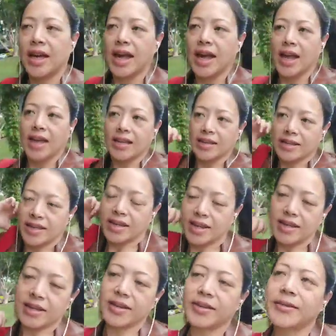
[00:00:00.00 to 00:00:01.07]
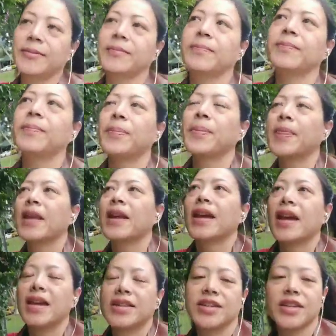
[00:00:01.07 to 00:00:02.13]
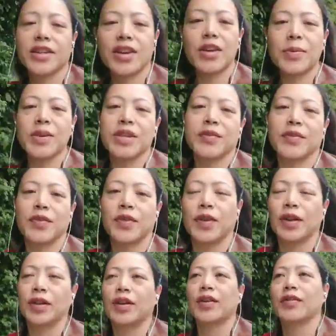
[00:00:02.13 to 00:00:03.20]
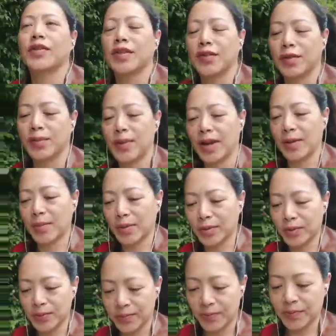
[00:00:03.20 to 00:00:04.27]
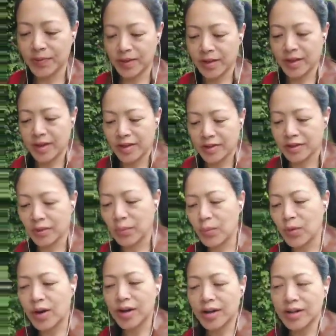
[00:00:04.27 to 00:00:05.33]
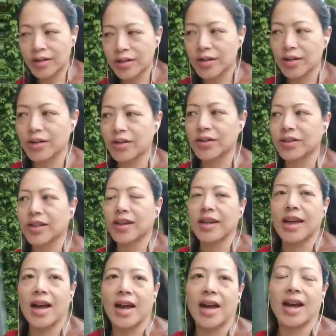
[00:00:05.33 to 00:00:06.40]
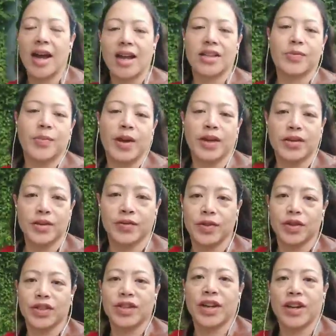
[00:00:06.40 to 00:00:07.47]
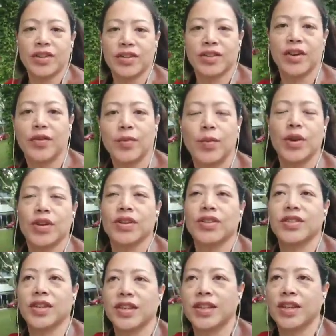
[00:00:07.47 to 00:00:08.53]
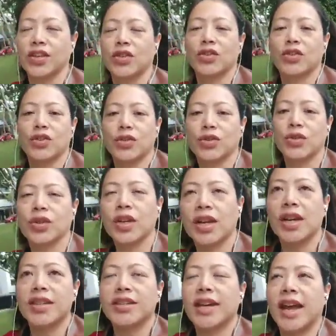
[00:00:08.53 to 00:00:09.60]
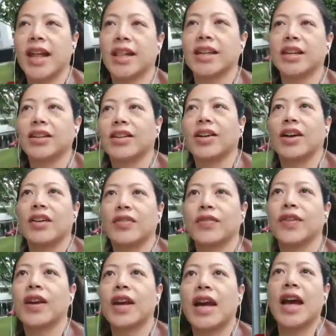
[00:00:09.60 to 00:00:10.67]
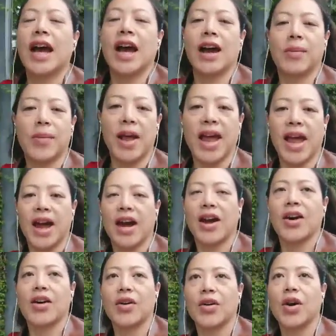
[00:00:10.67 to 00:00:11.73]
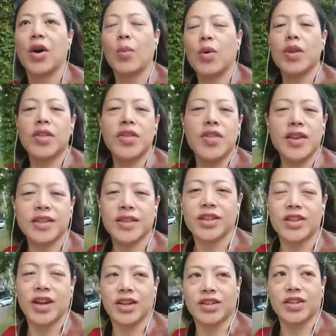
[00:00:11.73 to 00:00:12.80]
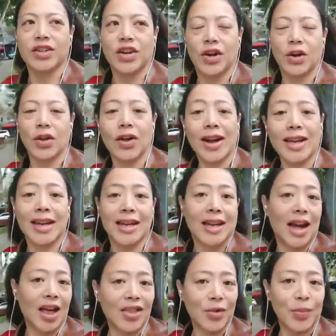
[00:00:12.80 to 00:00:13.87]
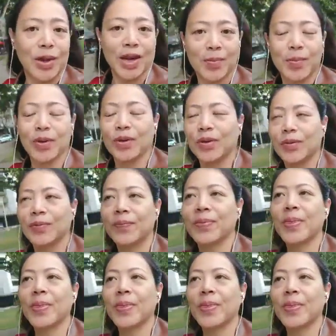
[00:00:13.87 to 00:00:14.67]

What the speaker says: and it's just going to be different for a lot of different people. So what do you see are aspects of your shadow self? What do you see that you do daily in life? What are the things that you actually don't like in other people?